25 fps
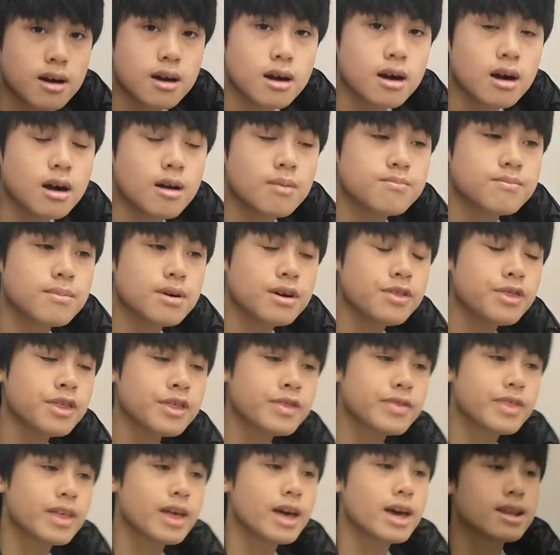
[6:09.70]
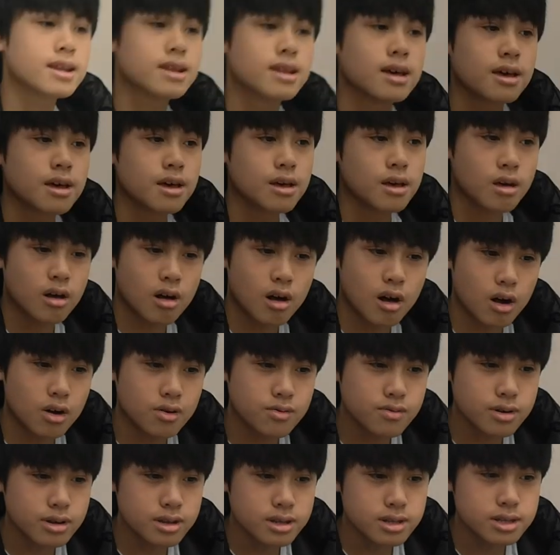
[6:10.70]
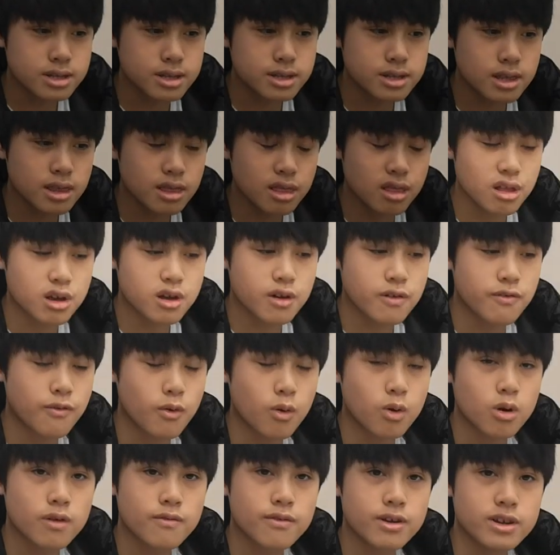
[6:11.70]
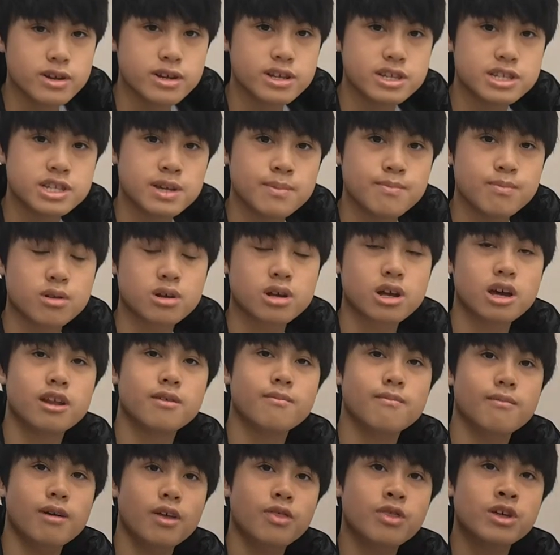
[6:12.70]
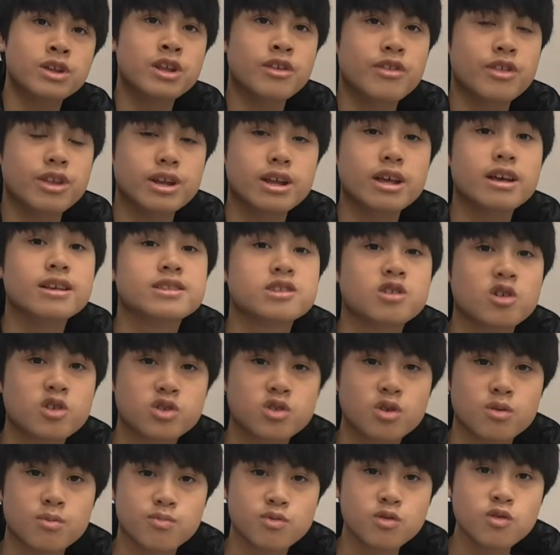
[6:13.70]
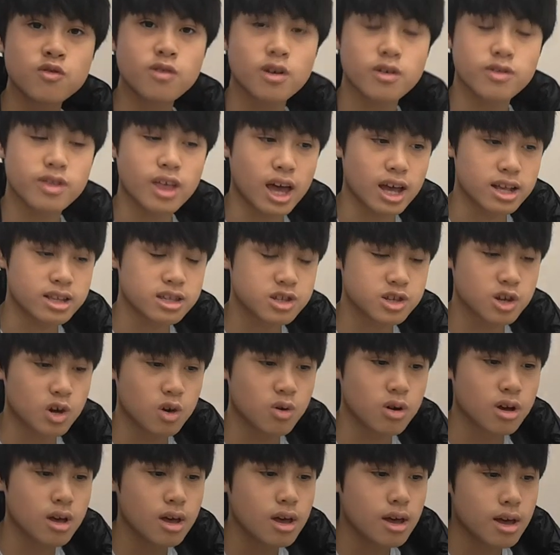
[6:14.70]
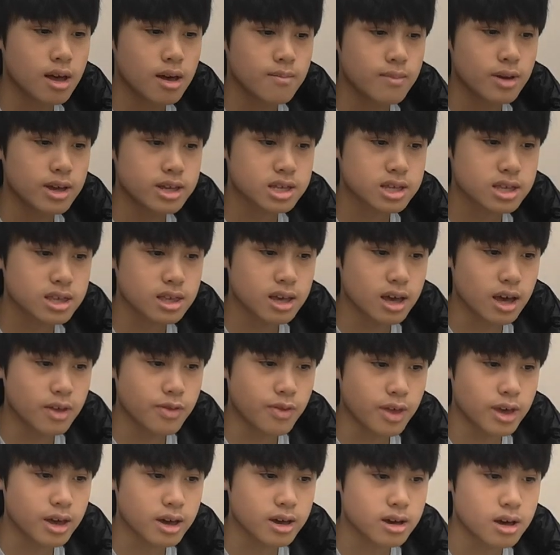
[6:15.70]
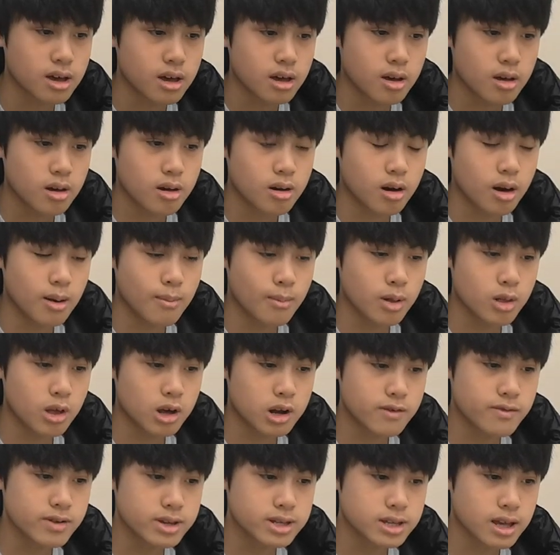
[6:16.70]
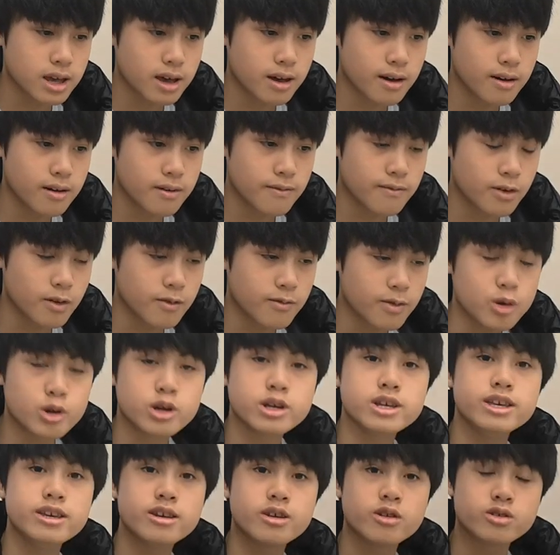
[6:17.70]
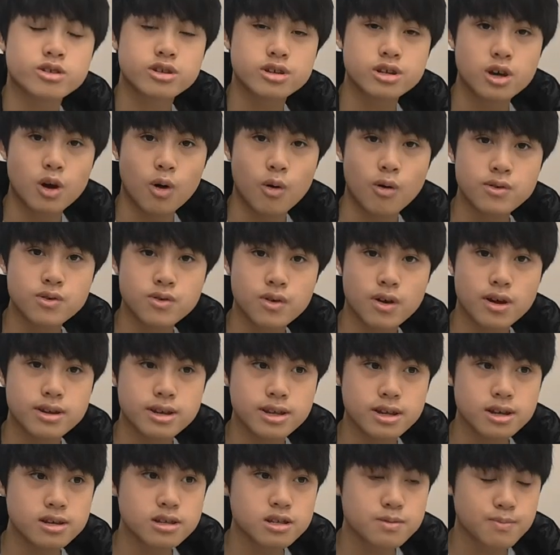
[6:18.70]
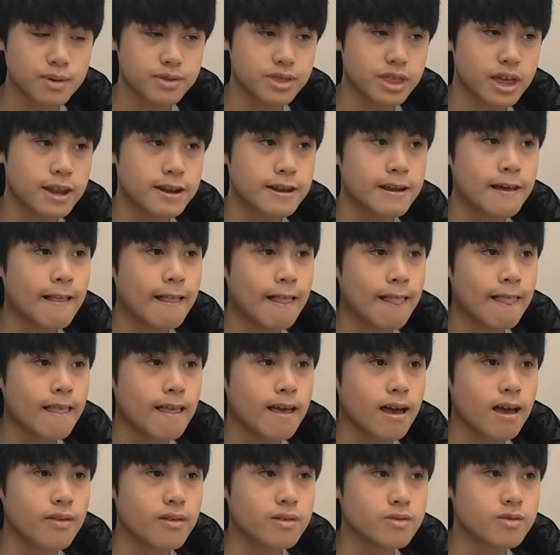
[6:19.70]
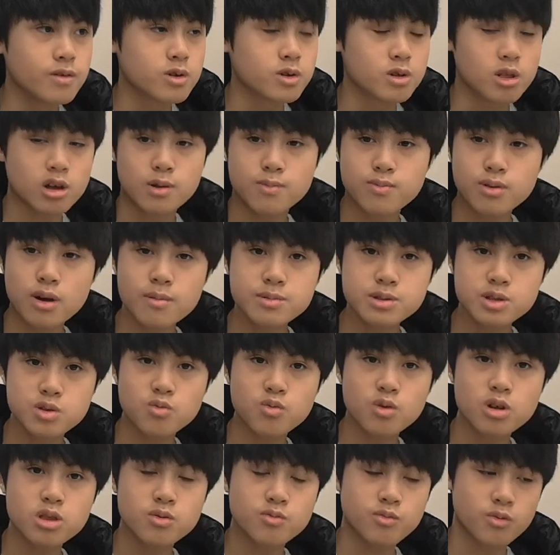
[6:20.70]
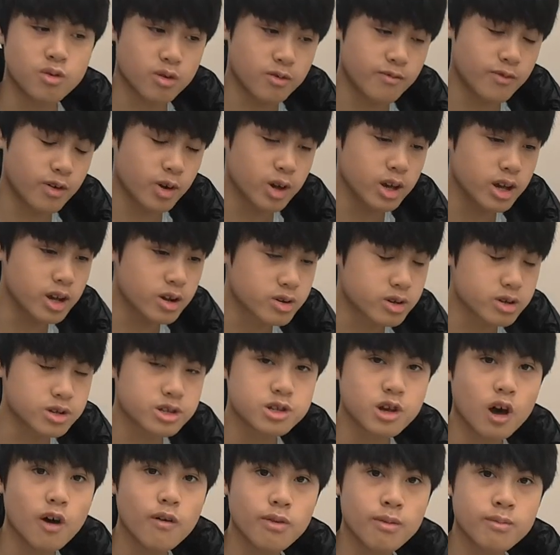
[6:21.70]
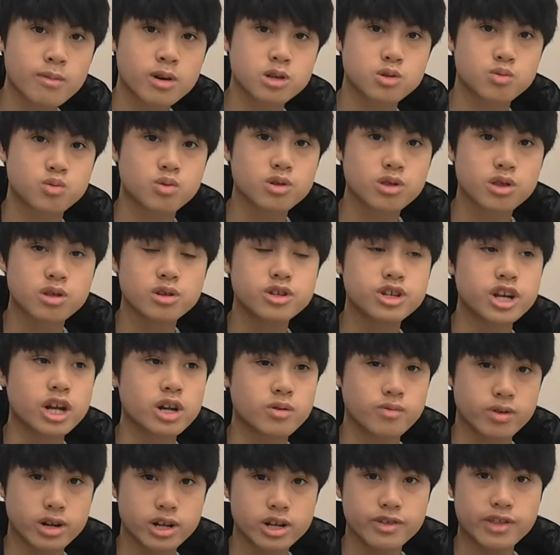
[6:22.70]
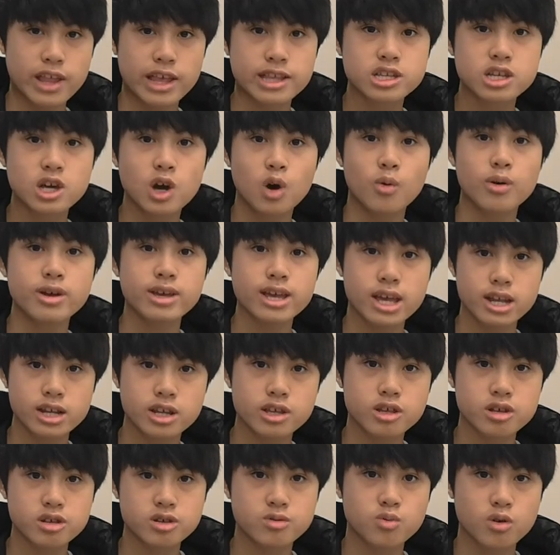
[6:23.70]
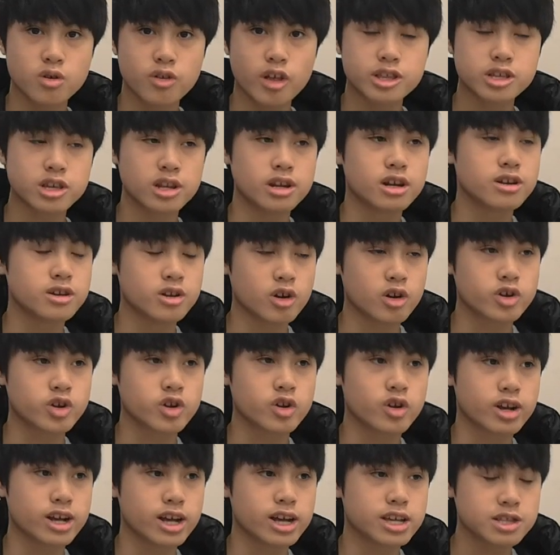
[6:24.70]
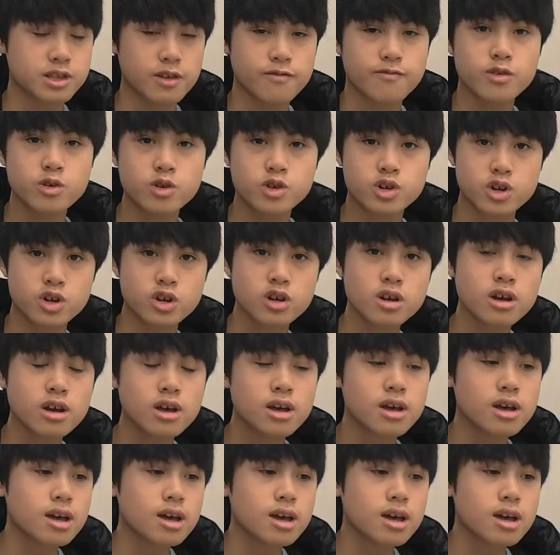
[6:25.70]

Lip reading: I think that always look for a very simple kind of method and then start to improve on that. And so basically, I think a lot of us are very eager to go into ideas, but then and then there are a lot of problems in the world, and we're very eager to solve them because we're the generation that's going into this world that's going to nurture, I guess, the future.